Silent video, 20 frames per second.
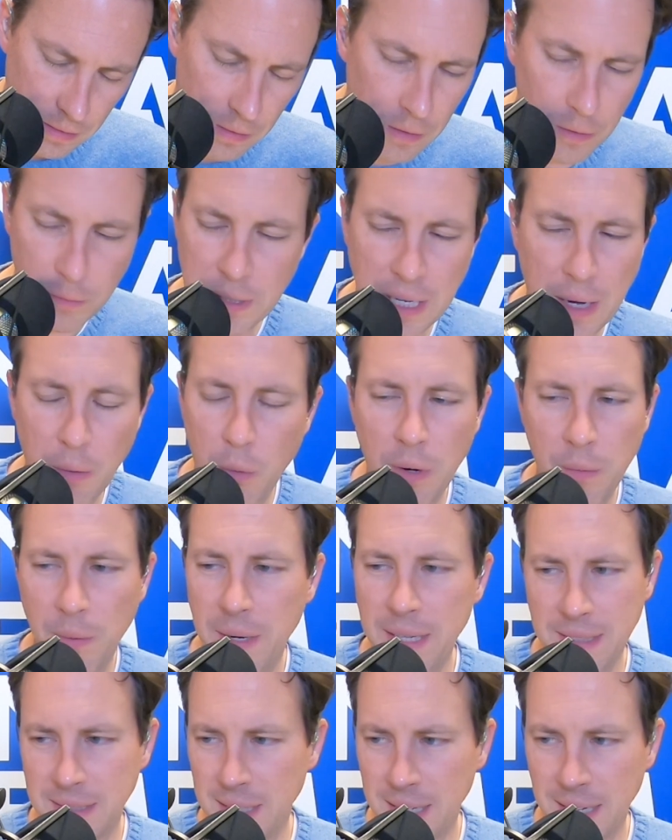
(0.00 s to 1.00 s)
Oh, well,
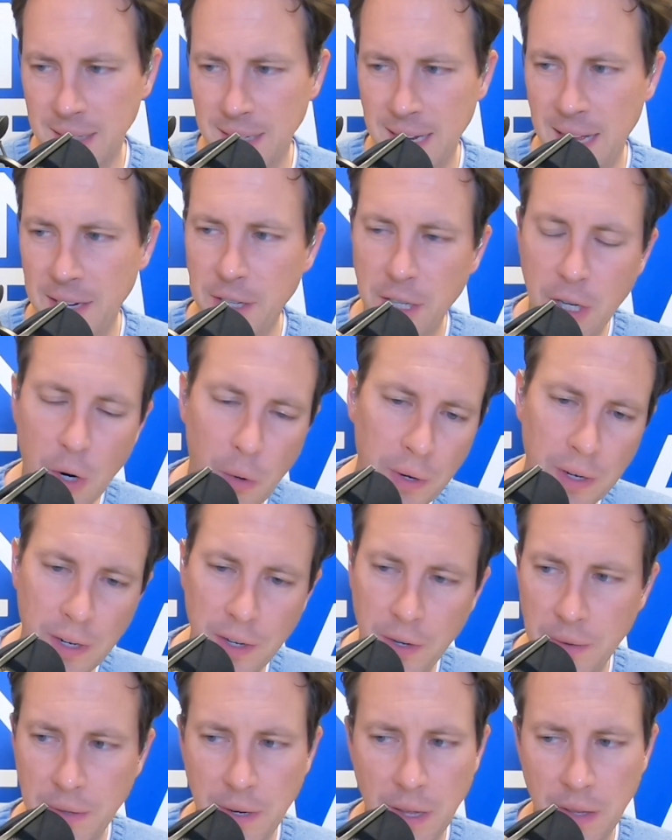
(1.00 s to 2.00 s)
wait a second. Uh, now you're going
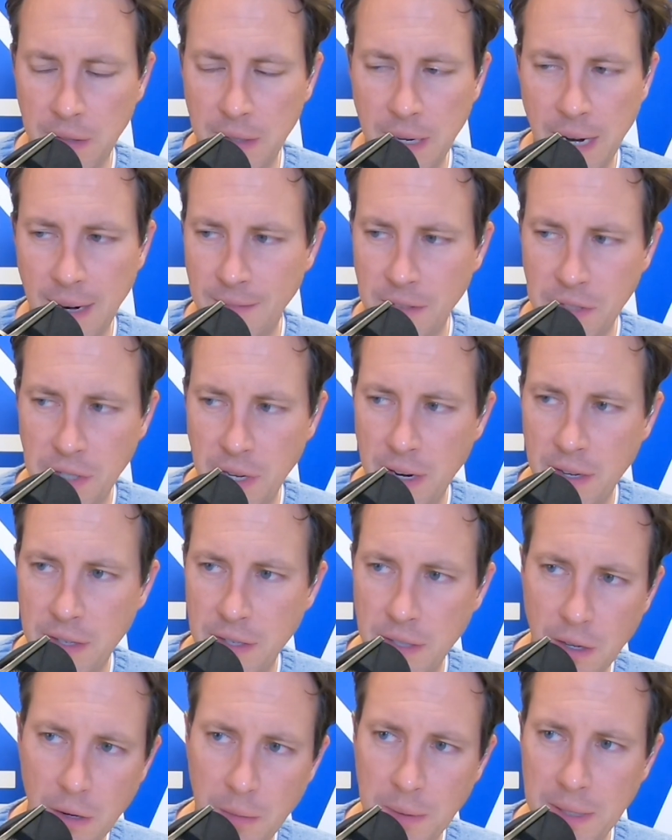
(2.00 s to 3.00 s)
into another
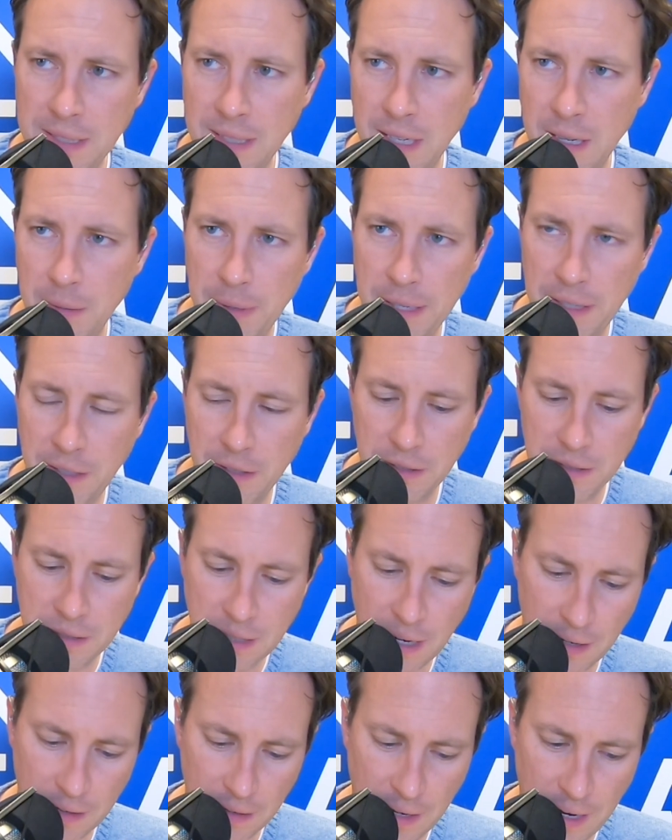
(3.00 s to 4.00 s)
conversation. Nobody said it'd be your
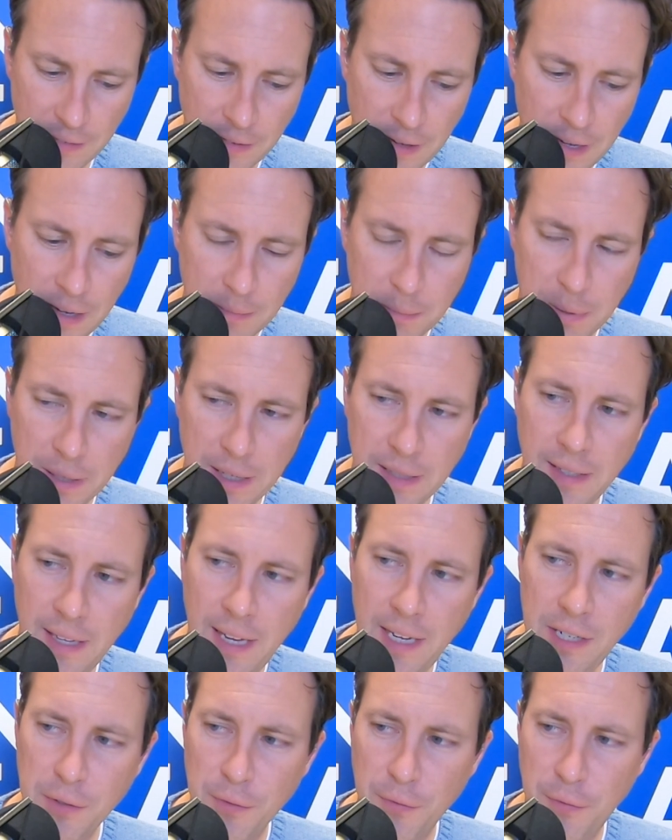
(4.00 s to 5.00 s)
uh-huh. entire uh, life. But at
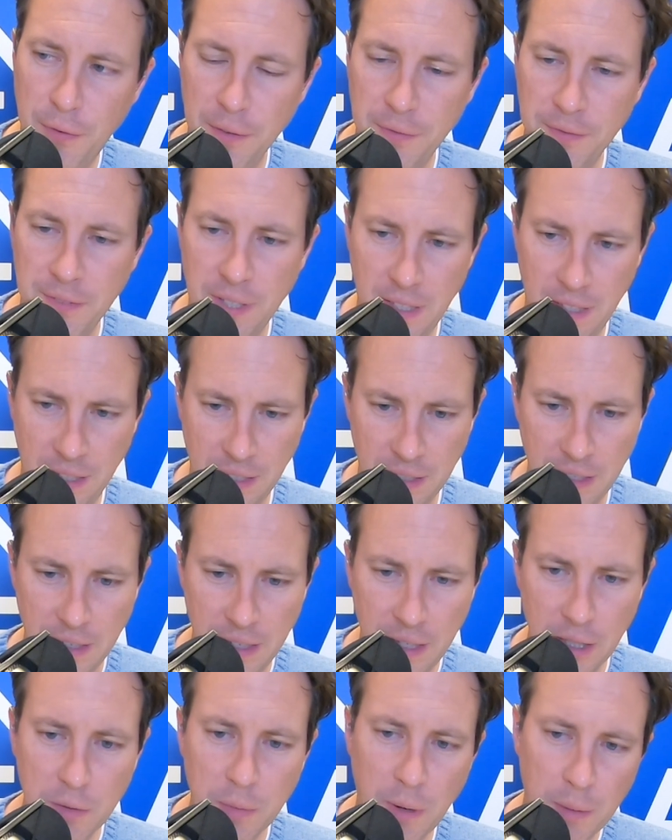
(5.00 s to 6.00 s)
the age of 15, yeah.
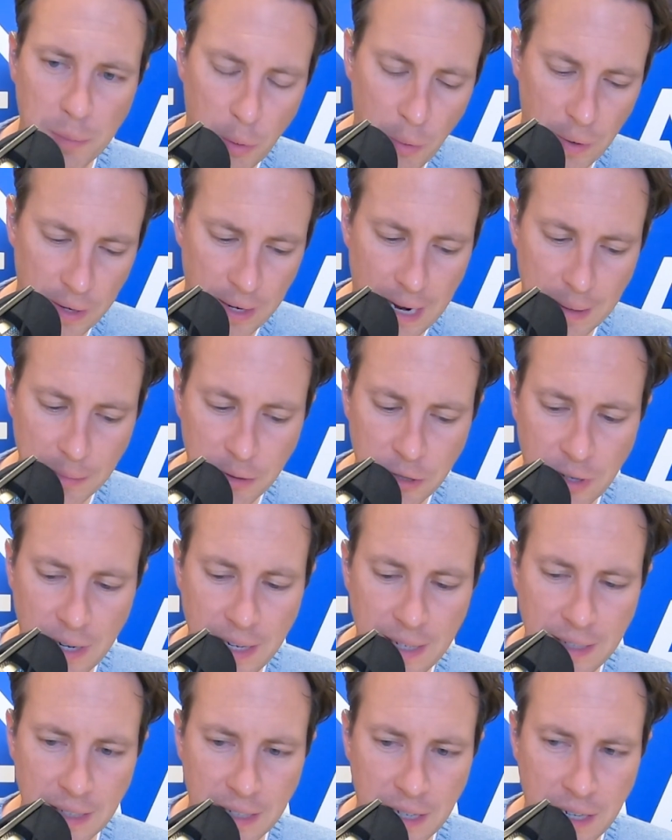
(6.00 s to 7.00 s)
here's my point. I'm
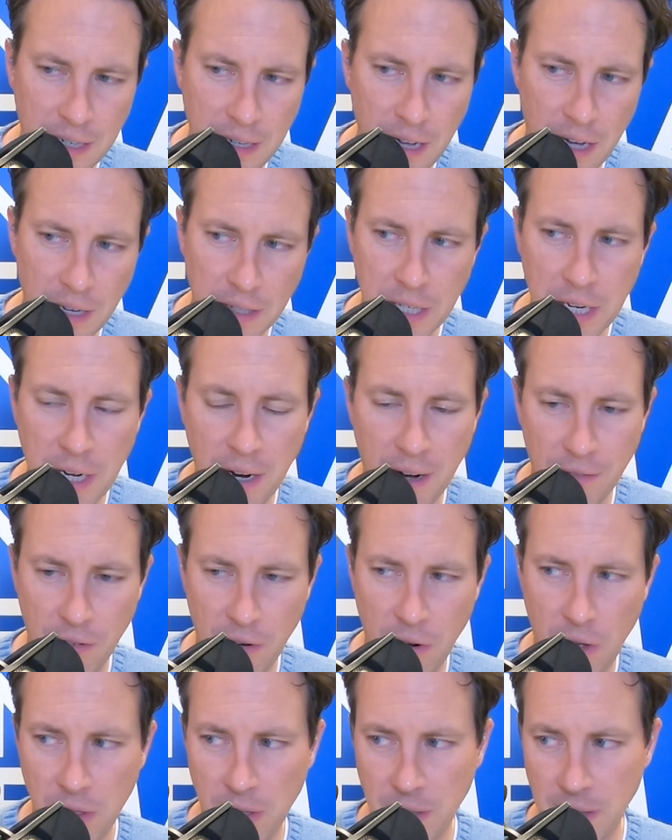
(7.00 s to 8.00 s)
trying to
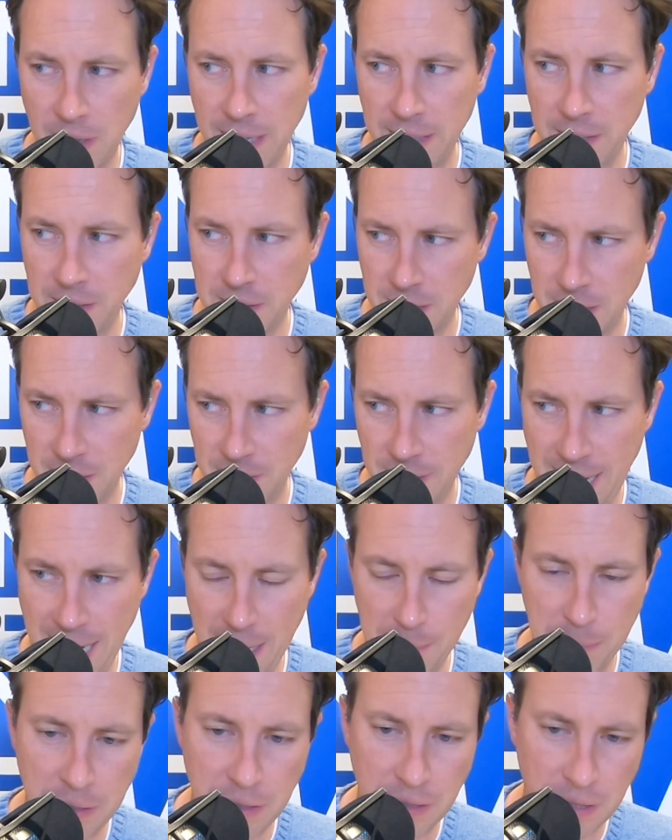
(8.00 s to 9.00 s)
uncover all the layers that have
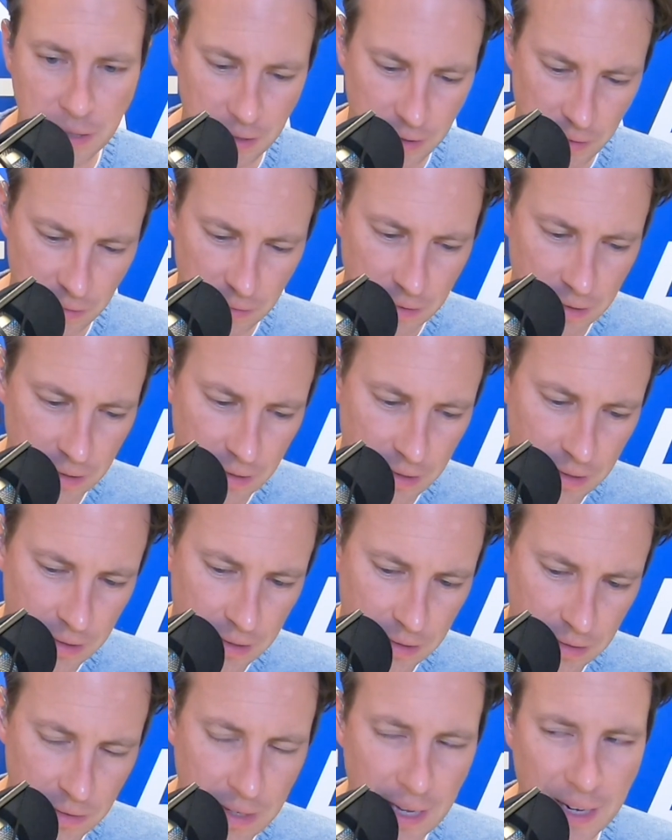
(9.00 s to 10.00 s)
happened to you.
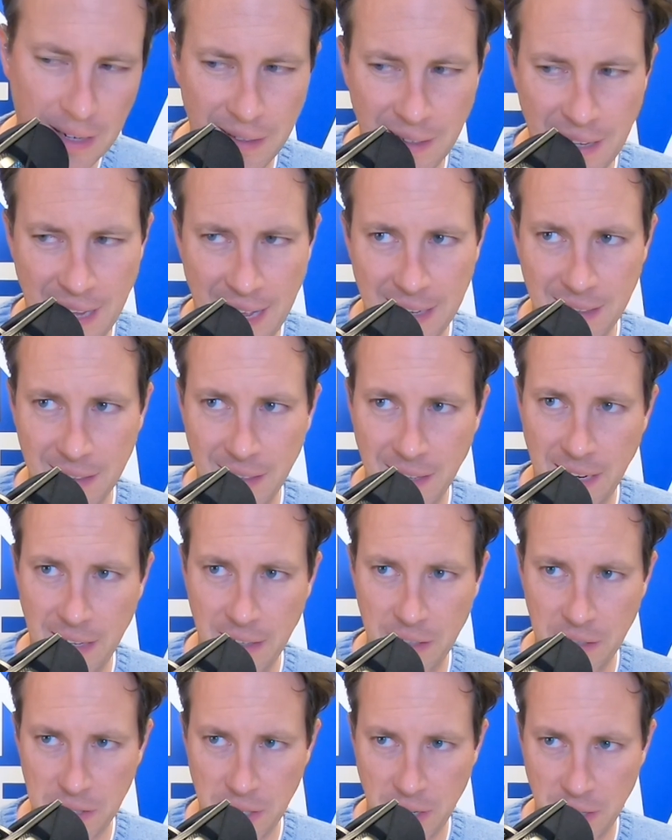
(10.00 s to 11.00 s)
You got a lot yeah. of
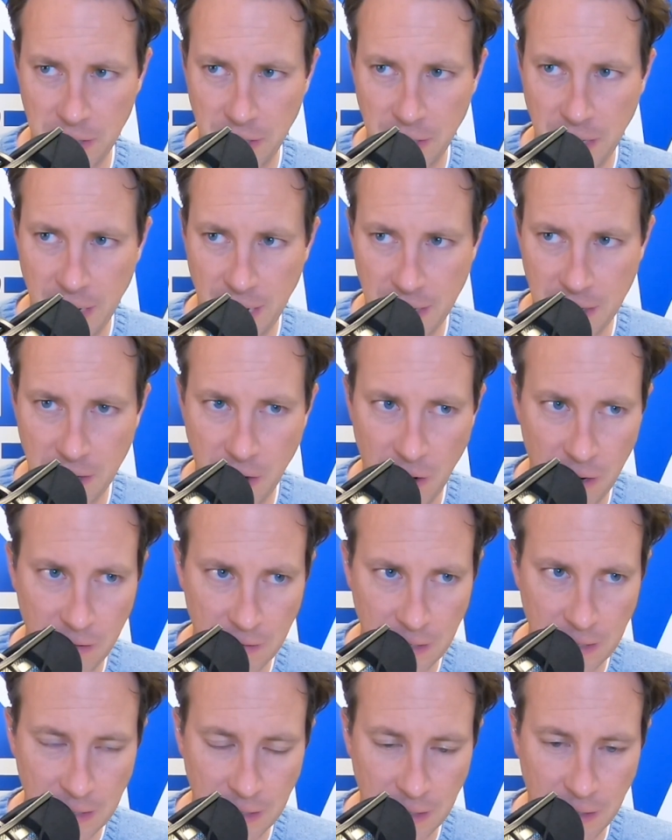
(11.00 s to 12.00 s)
layers on your head and
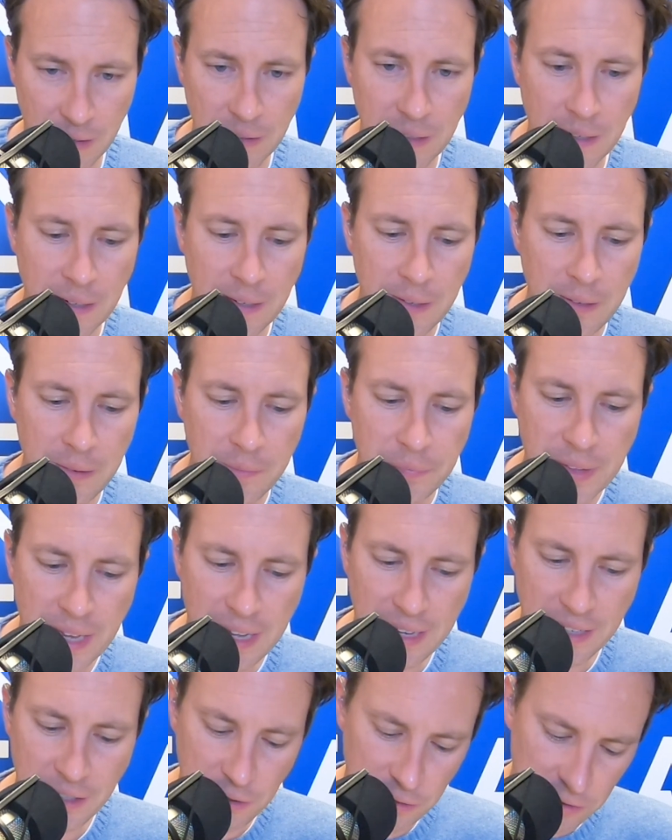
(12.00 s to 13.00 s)
heart right now.
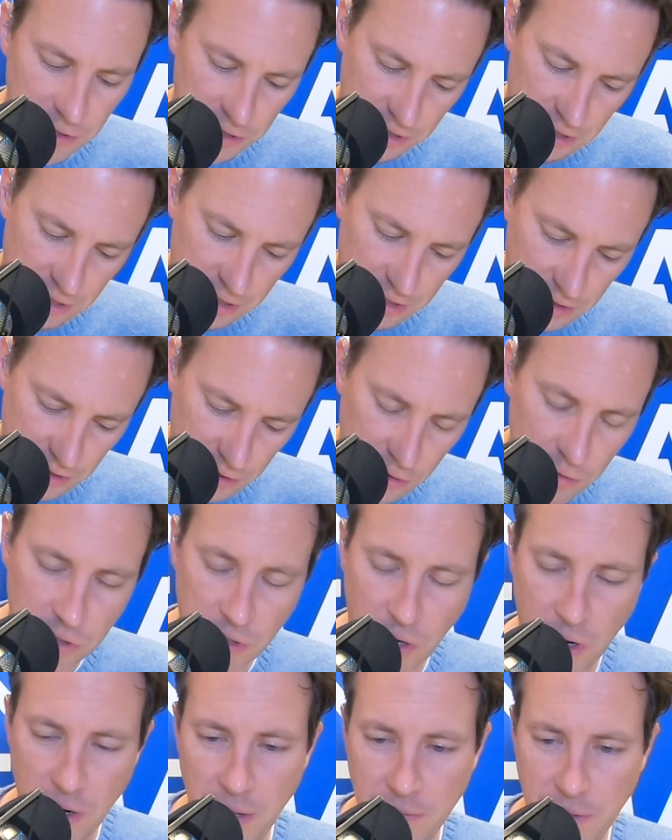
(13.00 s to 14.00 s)
And you just, yeah. you
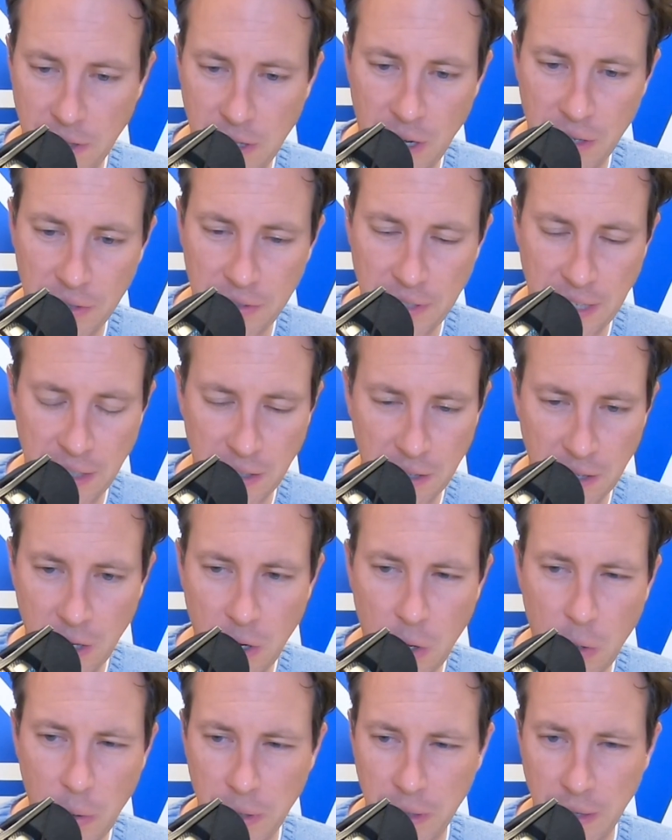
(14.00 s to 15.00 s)
started off the call saying you're in a
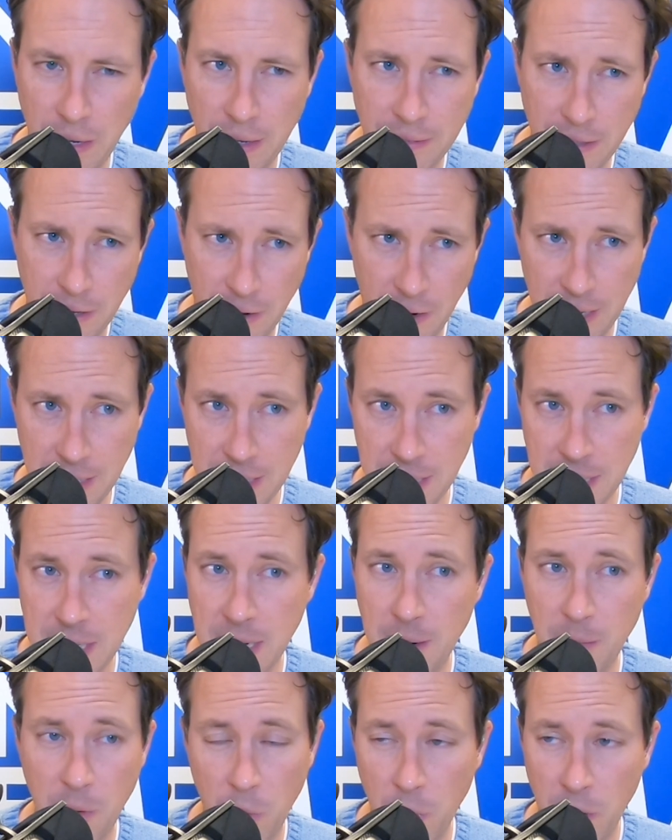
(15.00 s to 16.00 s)
quarter life
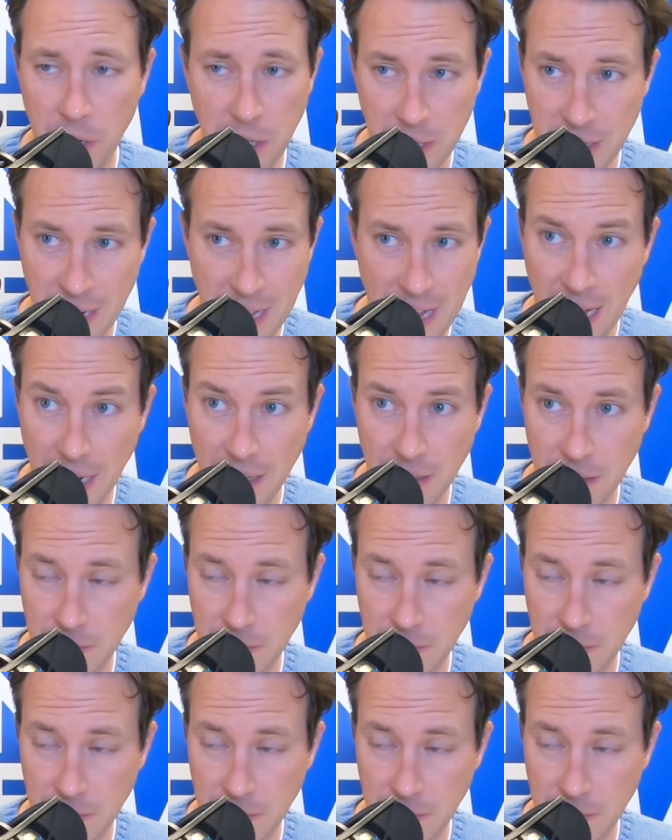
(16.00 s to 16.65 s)
crisis. Number one, you're not.